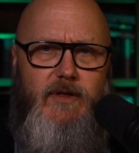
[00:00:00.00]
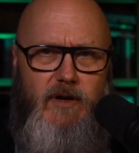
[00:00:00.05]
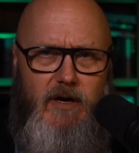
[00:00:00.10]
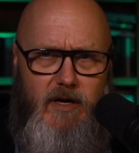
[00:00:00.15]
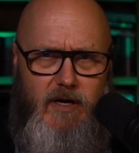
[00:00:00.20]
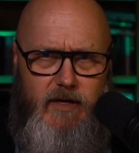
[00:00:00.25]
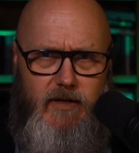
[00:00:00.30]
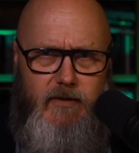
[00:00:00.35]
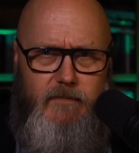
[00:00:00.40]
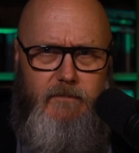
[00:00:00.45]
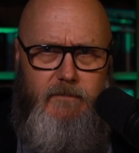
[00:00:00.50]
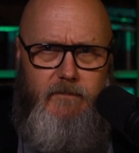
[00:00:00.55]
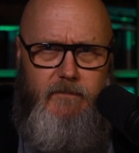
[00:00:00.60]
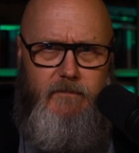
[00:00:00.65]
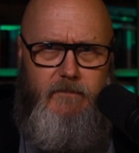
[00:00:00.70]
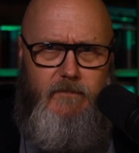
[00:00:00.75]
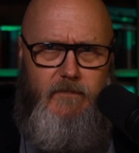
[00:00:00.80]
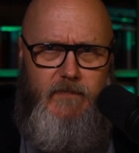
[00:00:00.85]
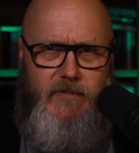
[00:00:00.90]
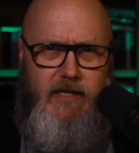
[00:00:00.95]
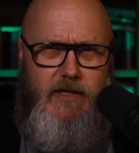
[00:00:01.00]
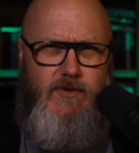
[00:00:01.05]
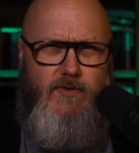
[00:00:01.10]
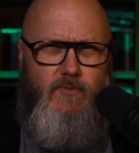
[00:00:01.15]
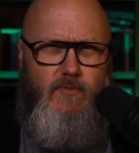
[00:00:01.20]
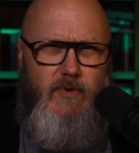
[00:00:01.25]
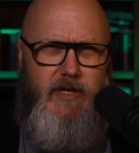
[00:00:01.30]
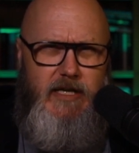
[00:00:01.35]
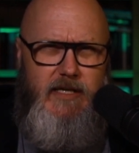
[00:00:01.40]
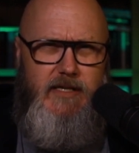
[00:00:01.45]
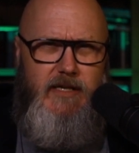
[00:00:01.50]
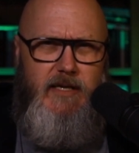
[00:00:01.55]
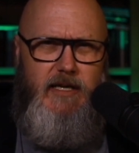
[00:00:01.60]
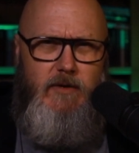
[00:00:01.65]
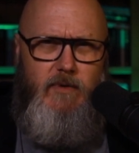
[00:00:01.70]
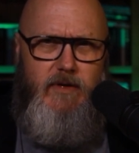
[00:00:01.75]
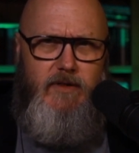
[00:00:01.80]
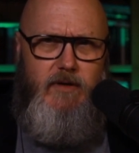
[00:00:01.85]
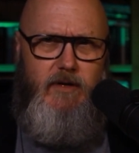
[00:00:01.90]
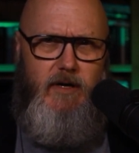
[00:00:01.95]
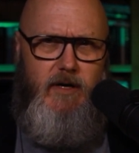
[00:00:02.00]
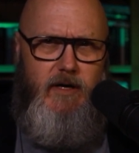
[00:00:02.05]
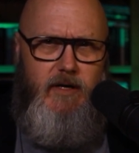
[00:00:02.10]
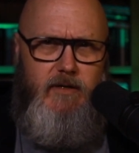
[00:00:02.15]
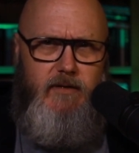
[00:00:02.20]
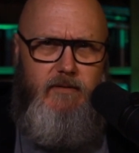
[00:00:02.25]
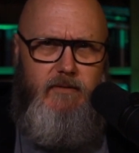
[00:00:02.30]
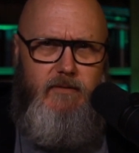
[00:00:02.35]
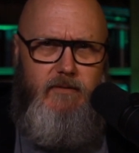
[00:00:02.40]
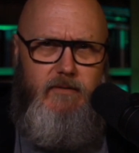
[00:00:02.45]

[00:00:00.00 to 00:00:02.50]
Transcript: God. He is reasoning with God.